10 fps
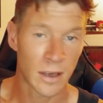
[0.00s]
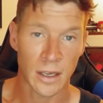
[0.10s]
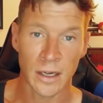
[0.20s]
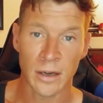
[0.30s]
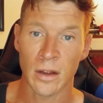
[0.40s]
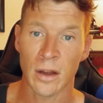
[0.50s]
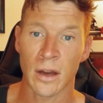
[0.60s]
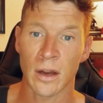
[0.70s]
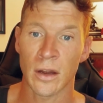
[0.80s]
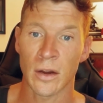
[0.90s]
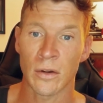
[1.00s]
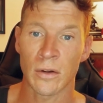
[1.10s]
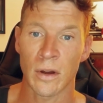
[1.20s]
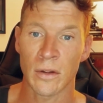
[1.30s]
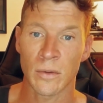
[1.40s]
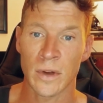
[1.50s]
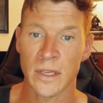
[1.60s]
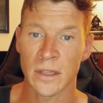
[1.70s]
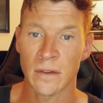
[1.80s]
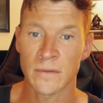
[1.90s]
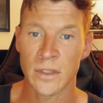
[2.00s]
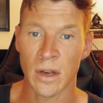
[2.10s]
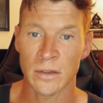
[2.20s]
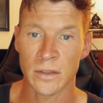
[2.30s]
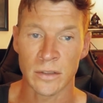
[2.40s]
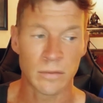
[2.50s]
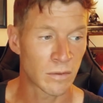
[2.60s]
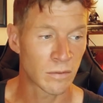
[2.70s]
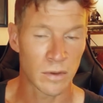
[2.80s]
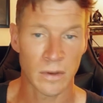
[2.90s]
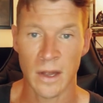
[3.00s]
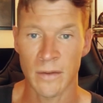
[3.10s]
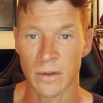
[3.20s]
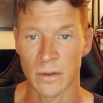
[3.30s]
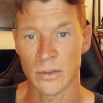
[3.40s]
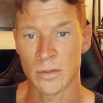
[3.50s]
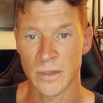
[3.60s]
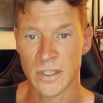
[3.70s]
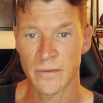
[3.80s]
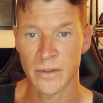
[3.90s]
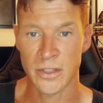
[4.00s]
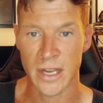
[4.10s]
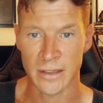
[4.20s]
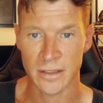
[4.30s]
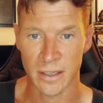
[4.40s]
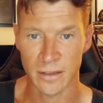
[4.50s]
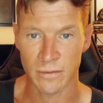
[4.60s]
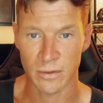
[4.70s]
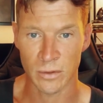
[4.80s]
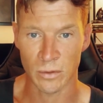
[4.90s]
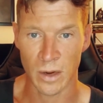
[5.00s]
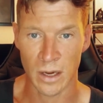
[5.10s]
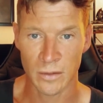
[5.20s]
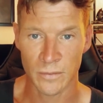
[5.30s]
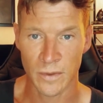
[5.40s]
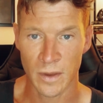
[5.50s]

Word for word: And uh, otherwise, I'd love to talk to you, but we're having a little specific chat tonight for a little while.